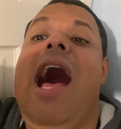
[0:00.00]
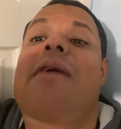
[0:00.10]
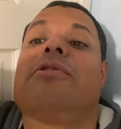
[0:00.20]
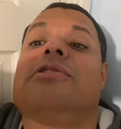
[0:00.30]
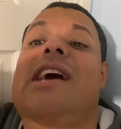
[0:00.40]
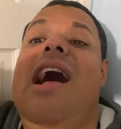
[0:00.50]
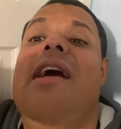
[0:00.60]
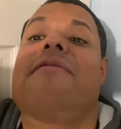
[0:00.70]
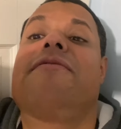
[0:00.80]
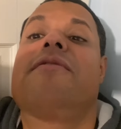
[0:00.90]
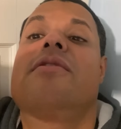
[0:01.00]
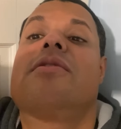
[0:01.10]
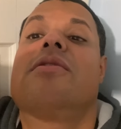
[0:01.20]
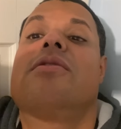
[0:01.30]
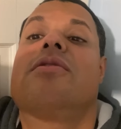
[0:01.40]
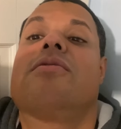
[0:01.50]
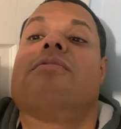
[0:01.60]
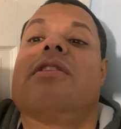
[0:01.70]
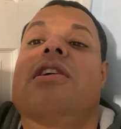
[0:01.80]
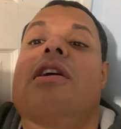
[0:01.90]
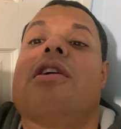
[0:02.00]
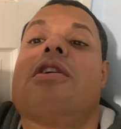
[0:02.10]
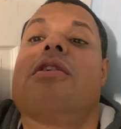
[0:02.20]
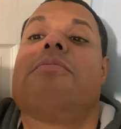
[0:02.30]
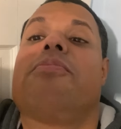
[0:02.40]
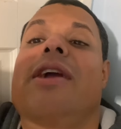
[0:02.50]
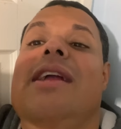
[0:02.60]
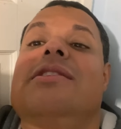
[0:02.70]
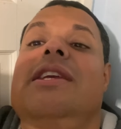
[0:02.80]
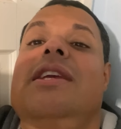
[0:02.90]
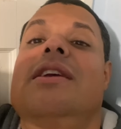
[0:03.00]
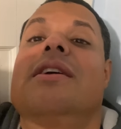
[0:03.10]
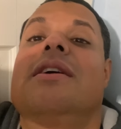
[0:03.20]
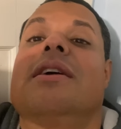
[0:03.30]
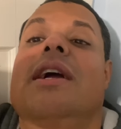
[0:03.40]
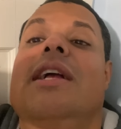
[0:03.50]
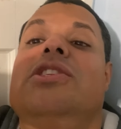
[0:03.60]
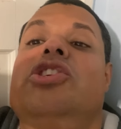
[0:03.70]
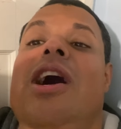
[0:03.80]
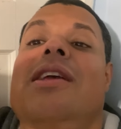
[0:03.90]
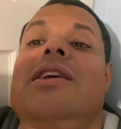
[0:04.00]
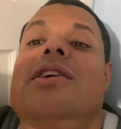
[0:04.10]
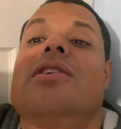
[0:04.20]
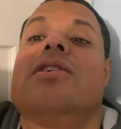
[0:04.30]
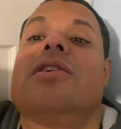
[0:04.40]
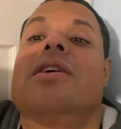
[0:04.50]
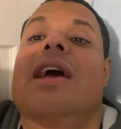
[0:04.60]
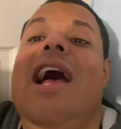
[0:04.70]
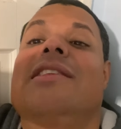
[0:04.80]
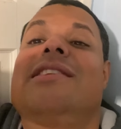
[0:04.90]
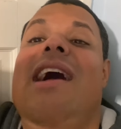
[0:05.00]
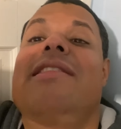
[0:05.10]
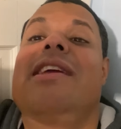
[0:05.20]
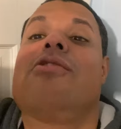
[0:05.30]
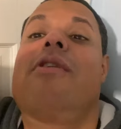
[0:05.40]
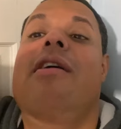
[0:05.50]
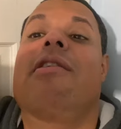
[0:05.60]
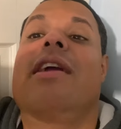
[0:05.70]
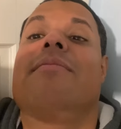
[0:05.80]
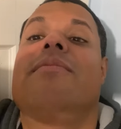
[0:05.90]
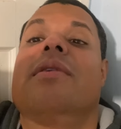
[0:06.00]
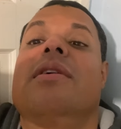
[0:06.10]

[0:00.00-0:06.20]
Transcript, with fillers: I will dive with her, Brandy, and Chuck outside the aquarium.